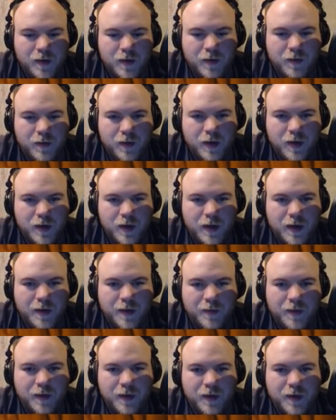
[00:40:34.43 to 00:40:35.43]
We're gonna
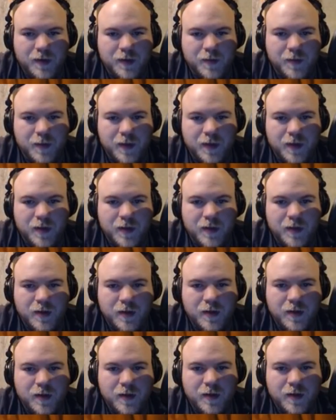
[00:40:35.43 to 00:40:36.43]
have to Guzma.
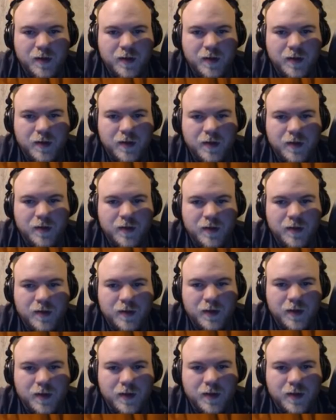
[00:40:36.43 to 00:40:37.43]

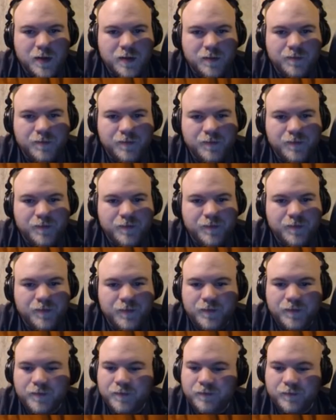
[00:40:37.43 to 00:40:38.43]
Just
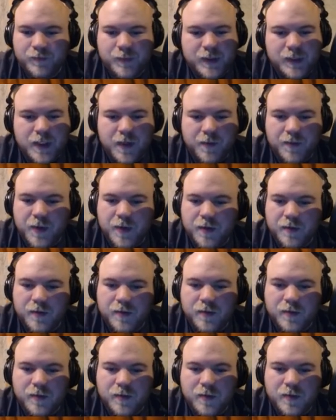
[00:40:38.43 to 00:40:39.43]
something.
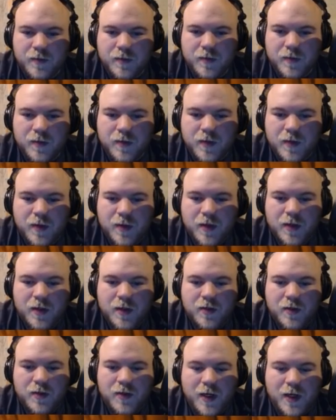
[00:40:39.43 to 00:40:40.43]

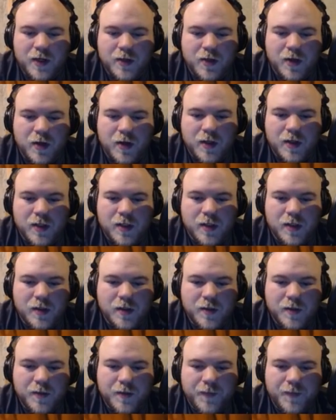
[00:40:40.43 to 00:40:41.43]
Try to draw into
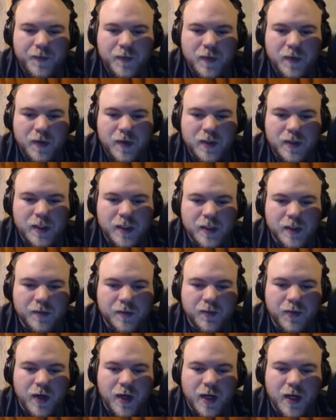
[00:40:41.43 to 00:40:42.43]
a
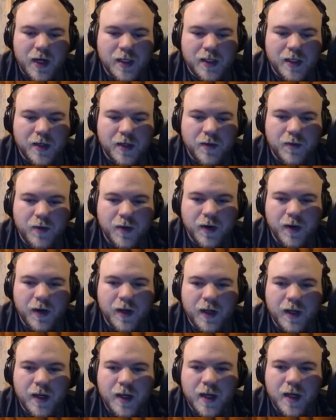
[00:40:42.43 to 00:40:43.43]
decent prize. I know we're gonna
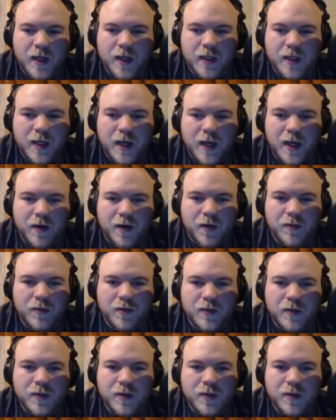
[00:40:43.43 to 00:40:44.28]
get knocked out.